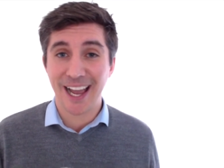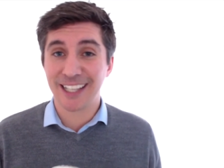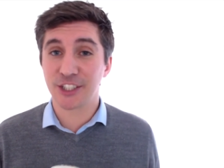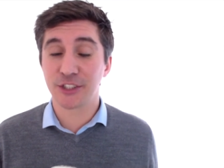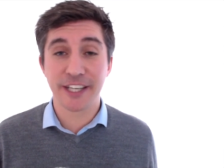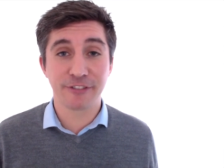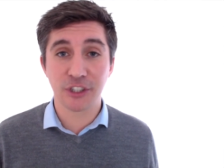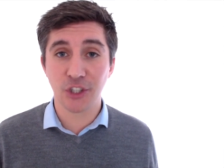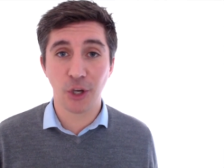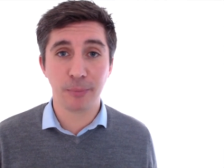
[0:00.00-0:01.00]
So say, for
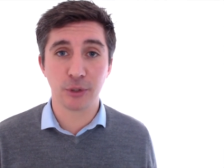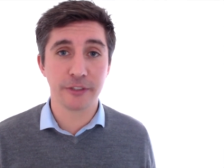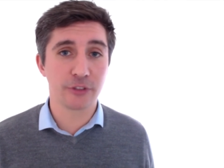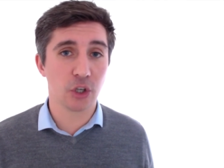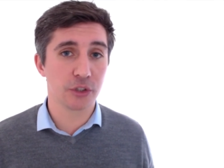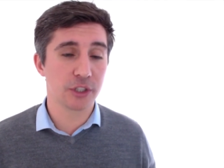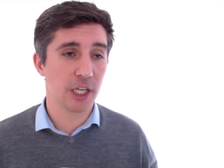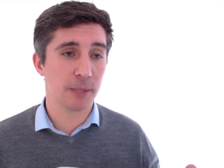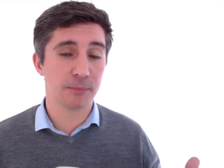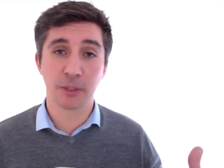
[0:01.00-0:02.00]
example, you've got
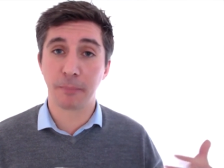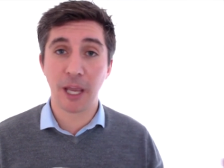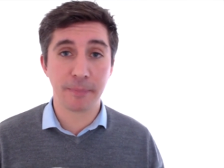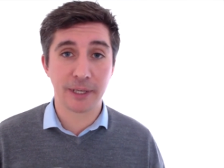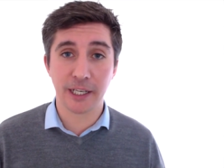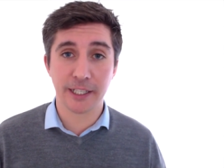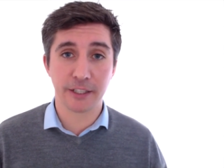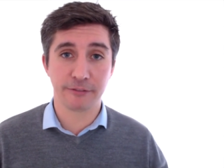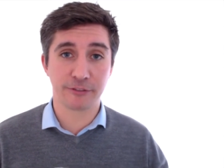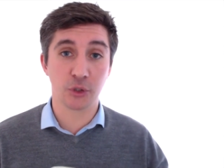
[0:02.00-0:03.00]
um, some
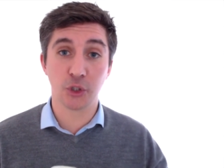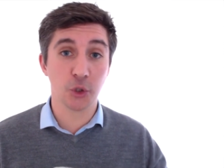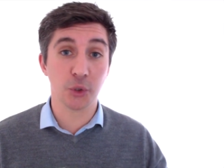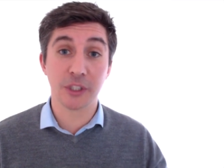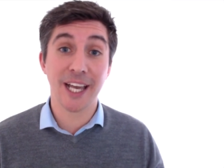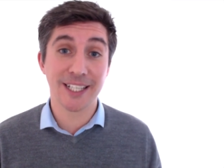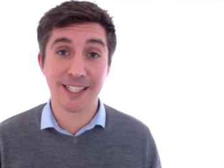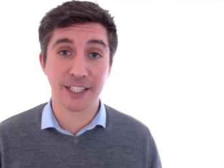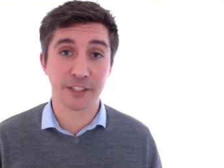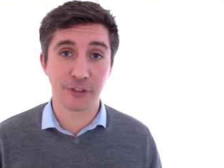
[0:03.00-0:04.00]
pay-per-click through Google text
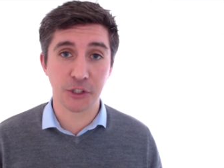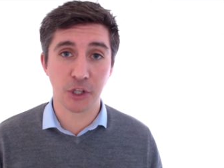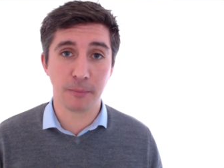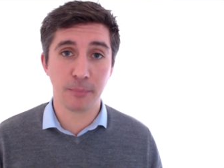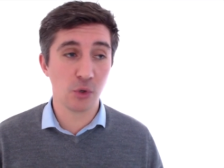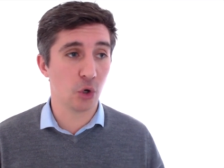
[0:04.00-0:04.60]
ads, for example,